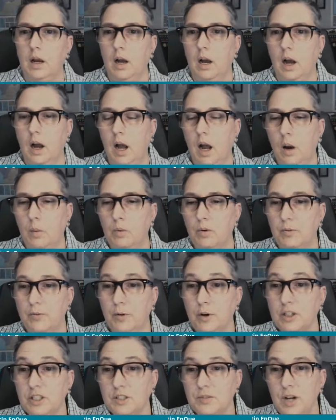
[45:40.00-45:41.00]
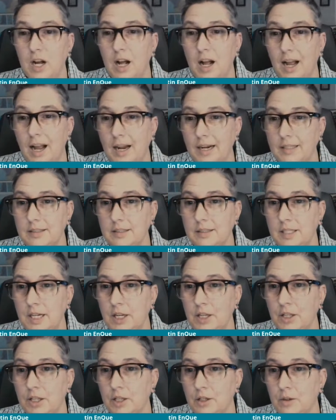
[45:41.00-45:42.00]
Well, first of all, I hate to
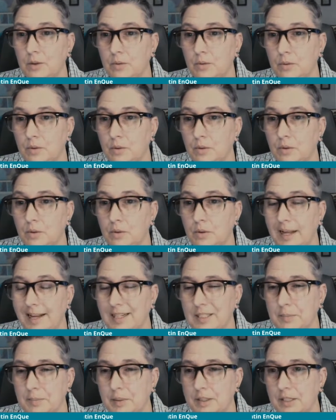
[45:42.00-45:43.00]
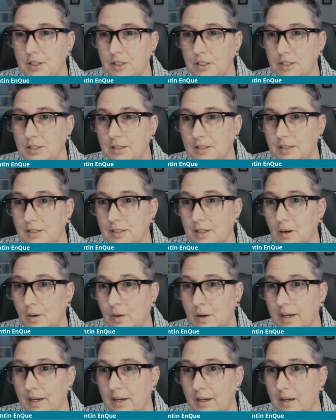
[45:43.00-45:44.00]
tell you that Google Expeditions is
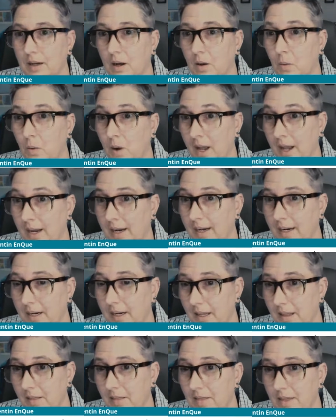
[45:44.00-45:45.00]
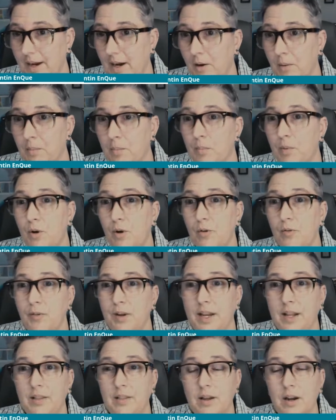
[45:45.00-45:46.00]
going away. They're
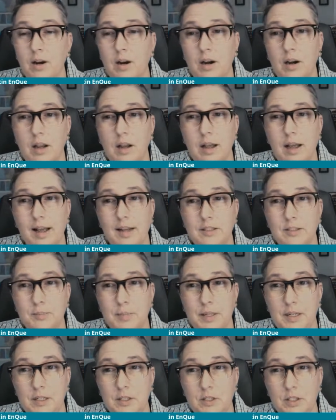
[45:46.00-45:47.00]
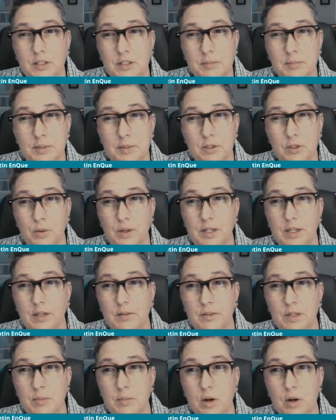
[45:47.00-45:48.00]
moving their expeditions, a majority
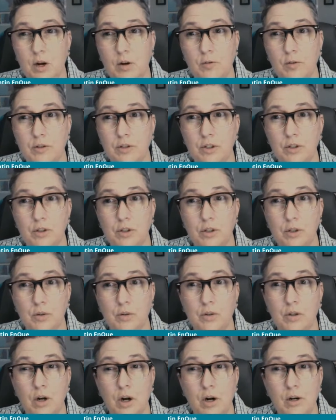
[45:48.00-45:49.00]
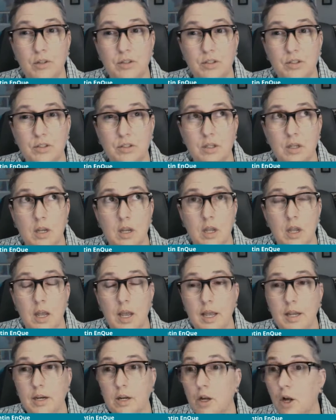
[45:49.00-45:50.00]
of them, over to the Google Arts
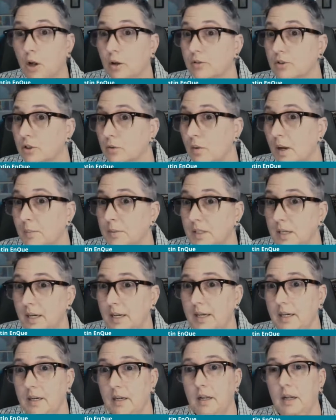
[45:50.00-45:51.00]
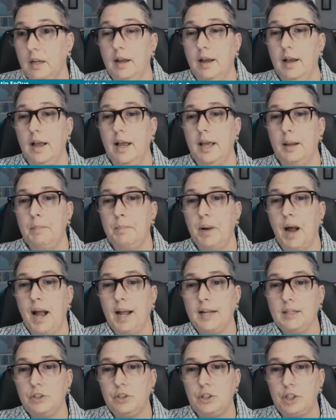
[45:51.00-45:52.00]
and Culture website. And
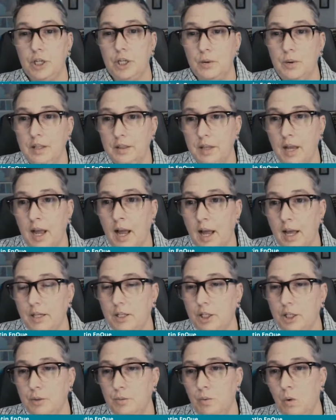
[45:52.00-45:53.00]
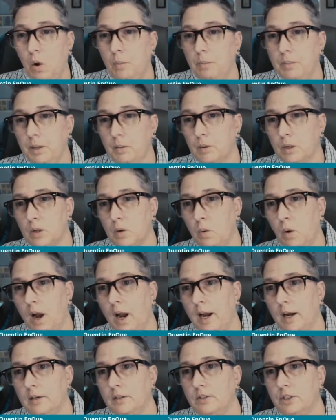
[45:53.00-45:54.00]
by doing that, you won't be
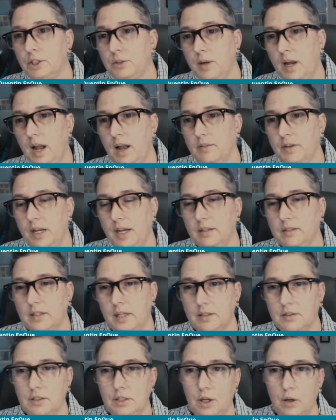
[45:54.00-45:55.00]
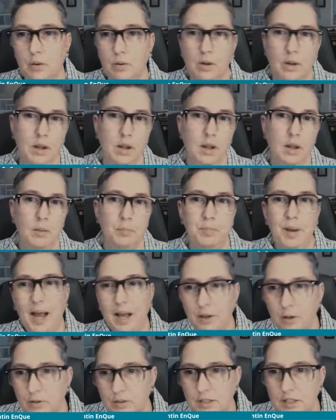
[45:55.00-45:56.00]
required to have a headset. So
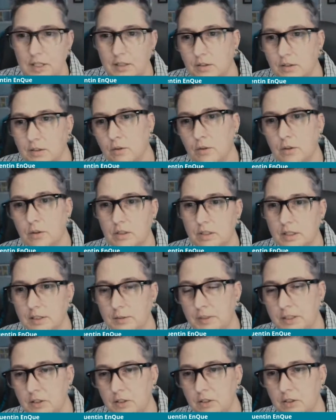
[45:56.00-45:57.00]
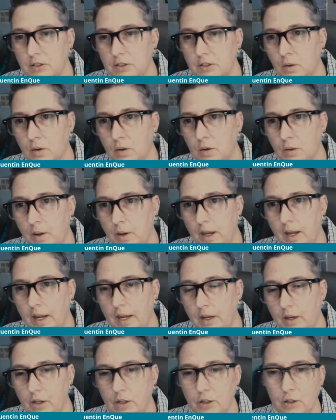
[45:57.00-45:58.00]
bad news is Google Expeditions going
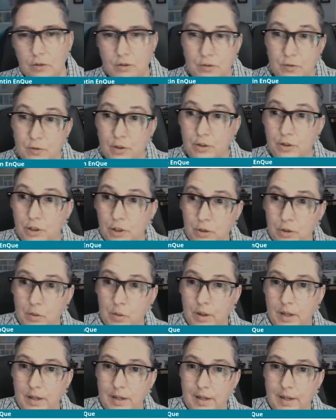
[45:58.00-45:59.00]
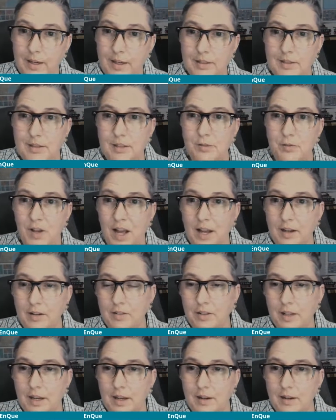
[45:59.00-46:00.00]
away. Good news for you, Quentin, is the
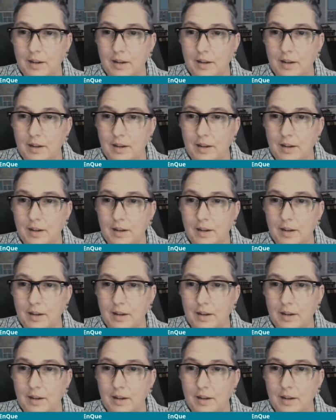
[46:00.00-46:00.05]
fact that